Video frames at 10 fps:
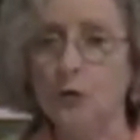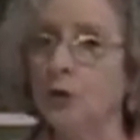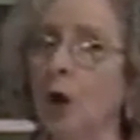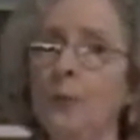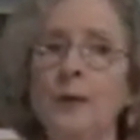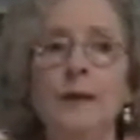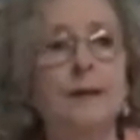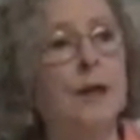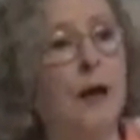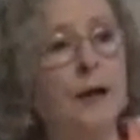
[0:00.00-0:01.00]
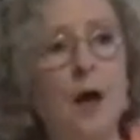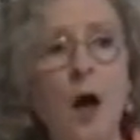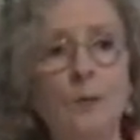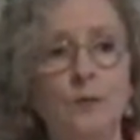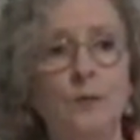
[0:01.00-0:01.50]
Utopia is not an
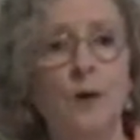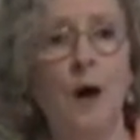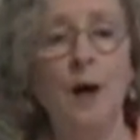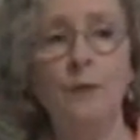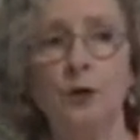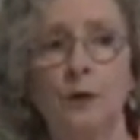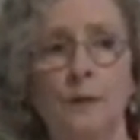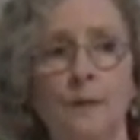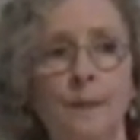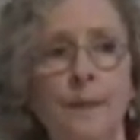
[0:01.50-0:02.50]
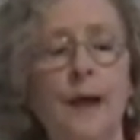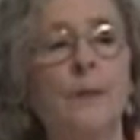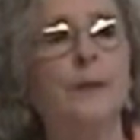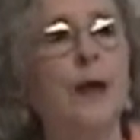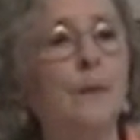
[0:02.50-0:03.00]
option,
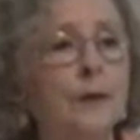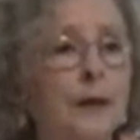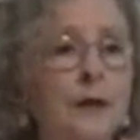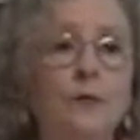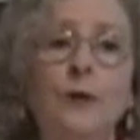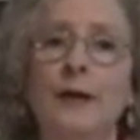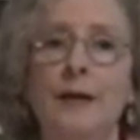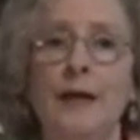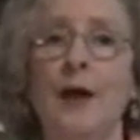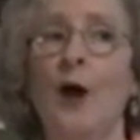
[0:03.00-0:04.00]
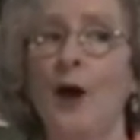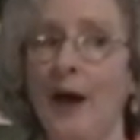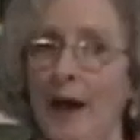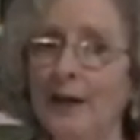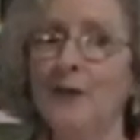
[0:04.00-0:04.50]
but I believe we can get
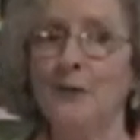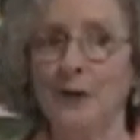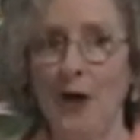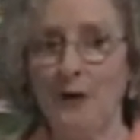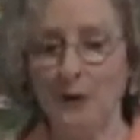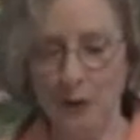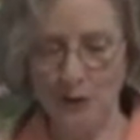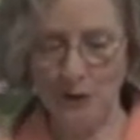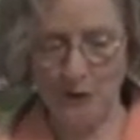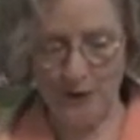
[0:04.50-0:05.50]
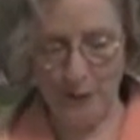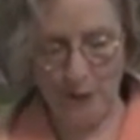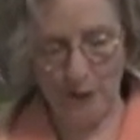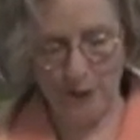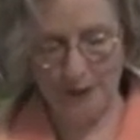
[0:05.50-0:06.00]
a heck of a lot closer than
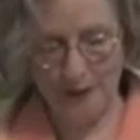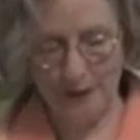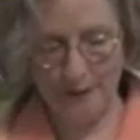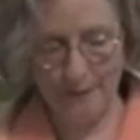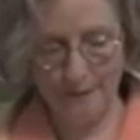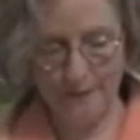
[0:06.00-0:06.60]
we are today.